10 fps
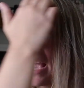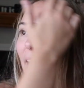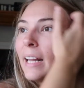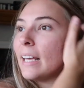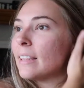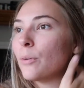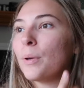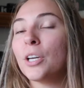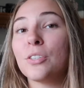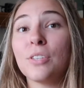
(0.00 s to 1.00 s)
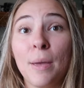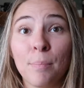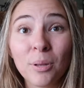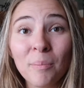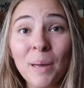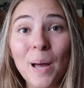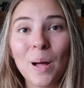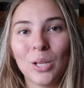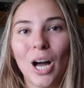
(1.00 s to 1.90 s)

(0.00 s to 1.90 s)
And I think we could implement